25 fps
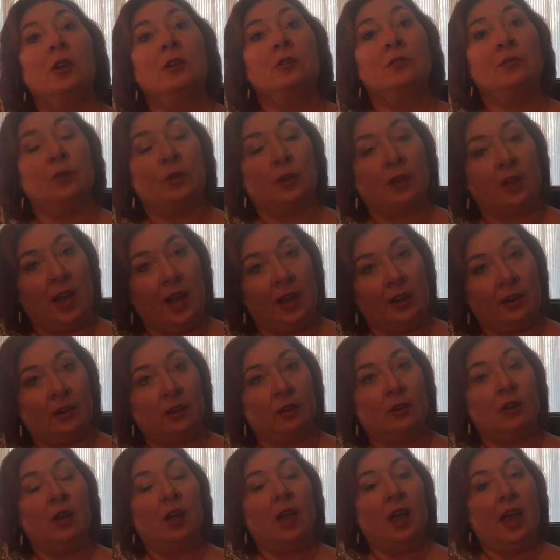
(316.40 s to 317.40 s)
for
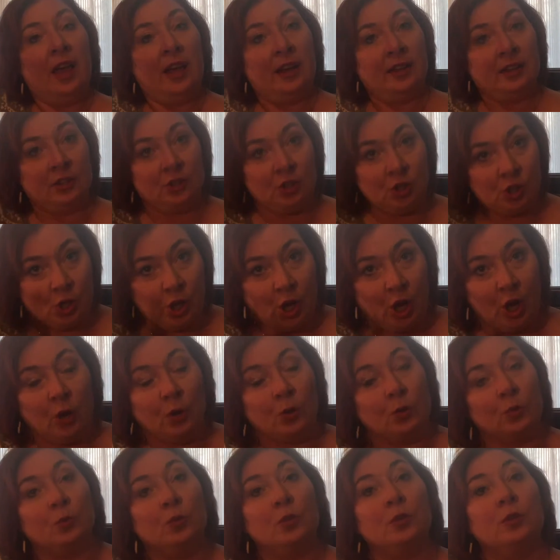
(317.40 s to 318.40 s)
Keter and
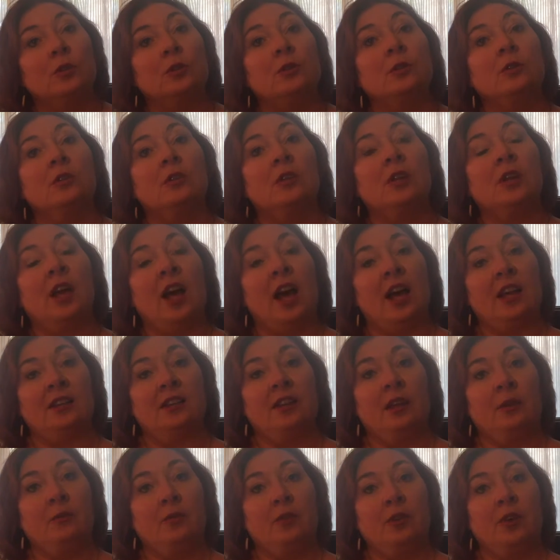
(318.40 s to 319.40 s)
intone the God
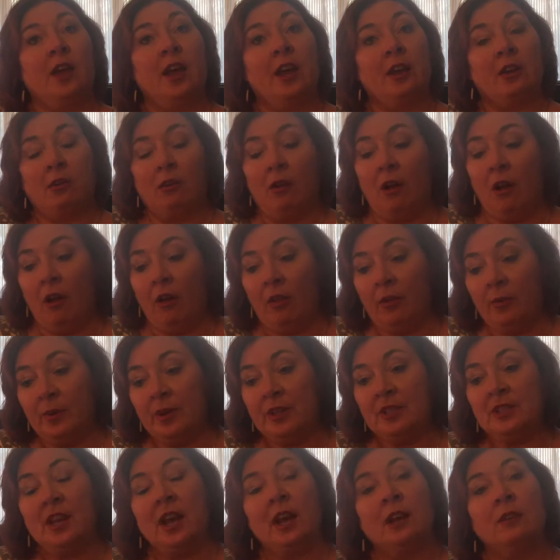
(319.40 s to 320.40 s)
name for Keter all the way
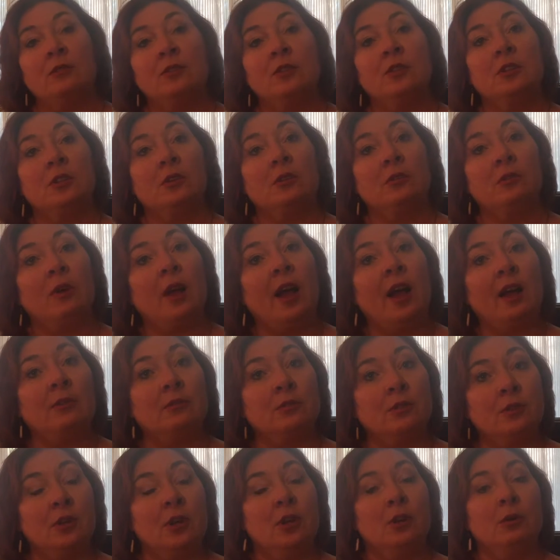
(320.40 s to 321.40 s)
down to the
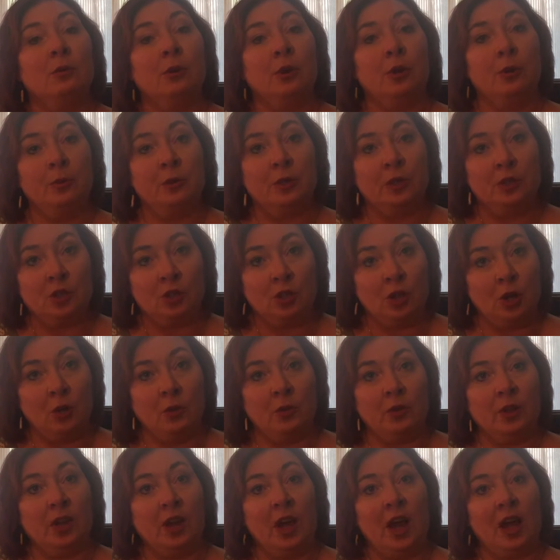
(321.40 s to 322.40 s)
ground, where you would
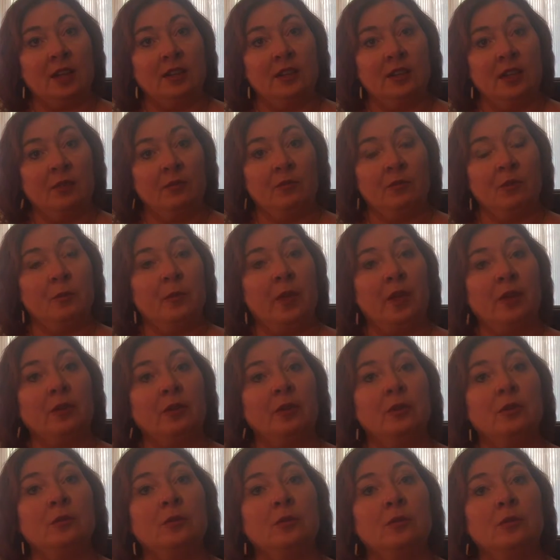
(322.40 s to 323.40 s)
intone the God name for
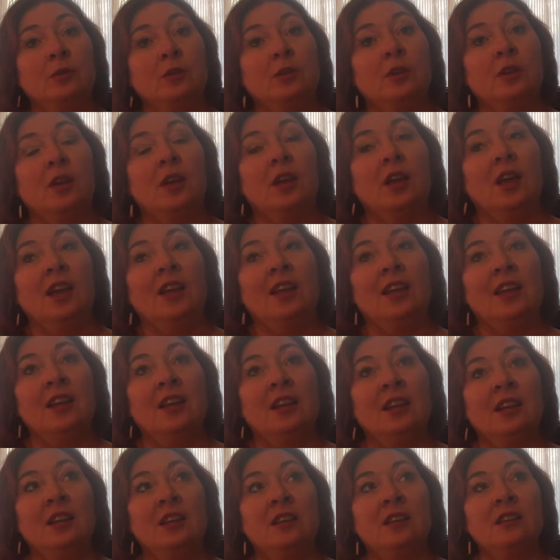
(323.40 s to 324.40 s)
Malkut.
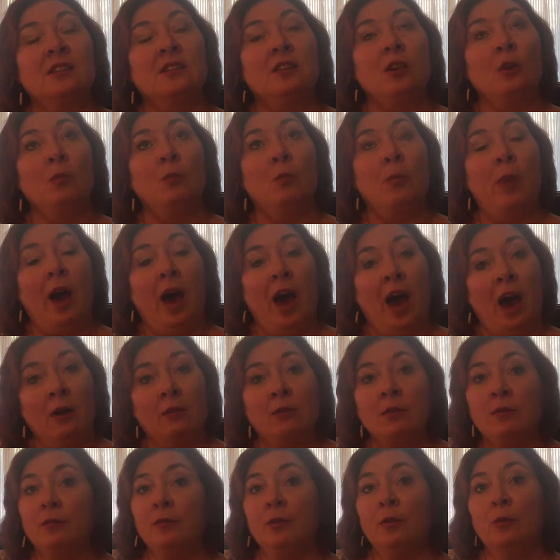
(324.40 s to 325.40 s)
It is a
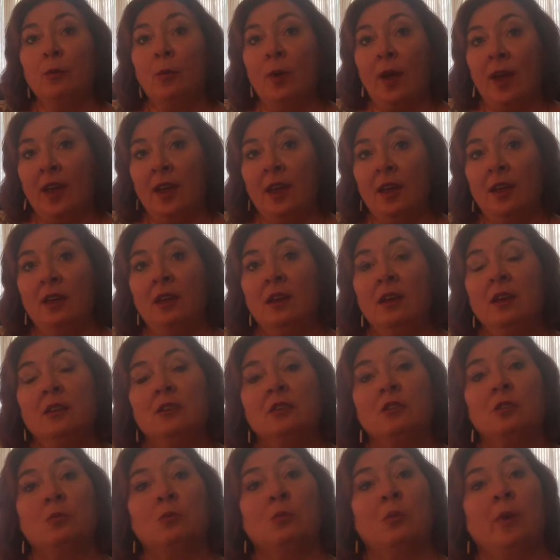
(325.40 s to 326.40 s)
powerful way
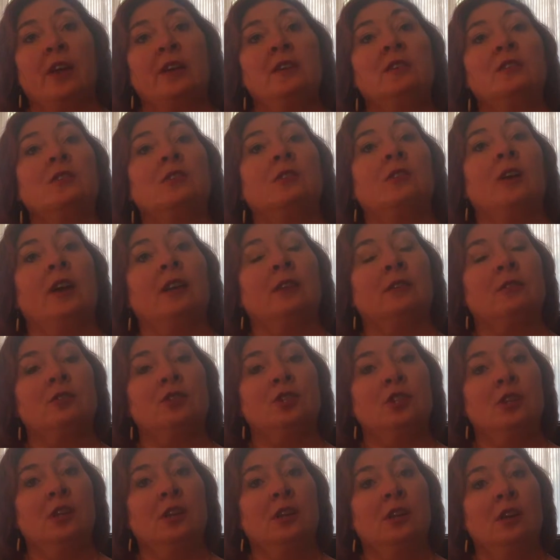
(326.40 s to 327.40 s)
to raise your
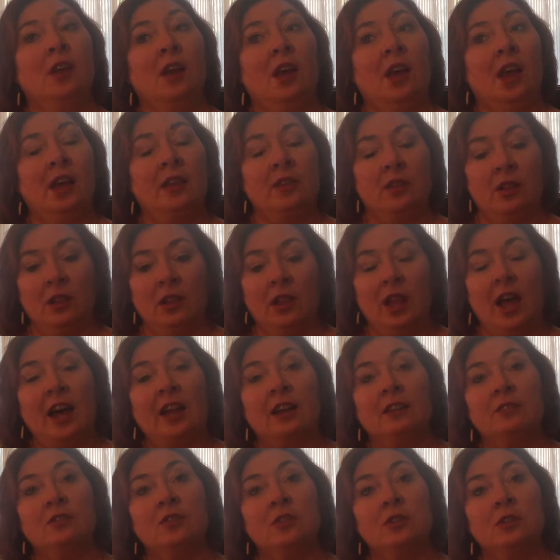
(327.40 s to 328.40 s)
energy, and a
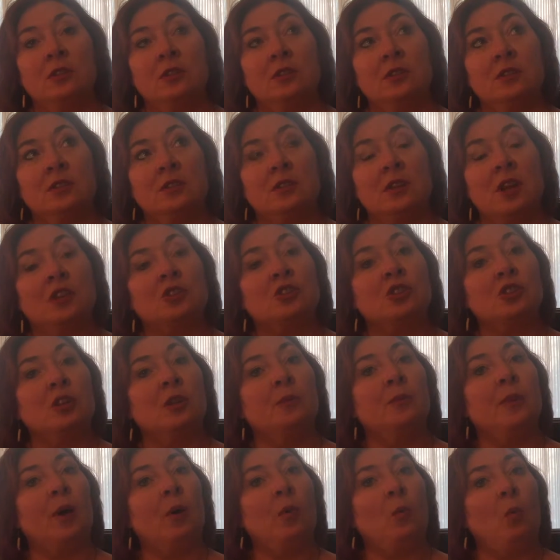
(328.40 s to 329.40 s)
lot of discussion
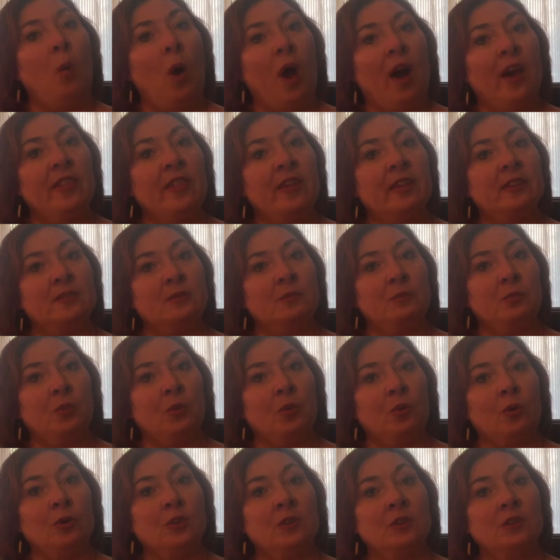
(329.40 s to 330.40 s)
about why that's
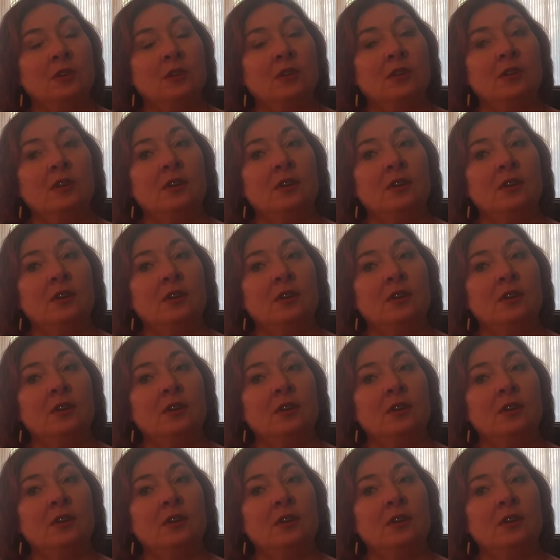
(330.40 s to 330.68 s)
important.